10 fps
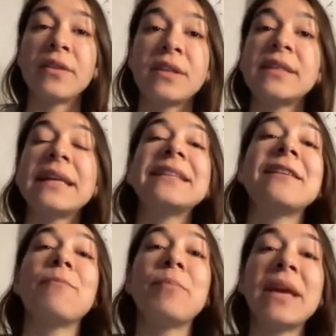
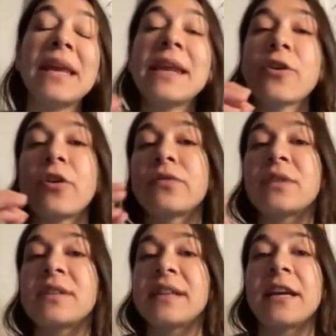understand the meaning of
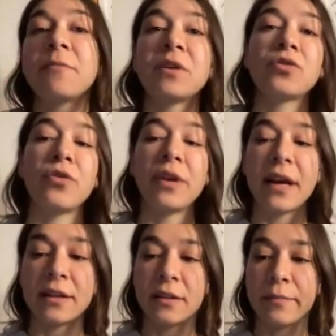the statement or
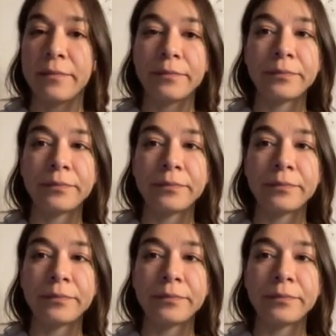not.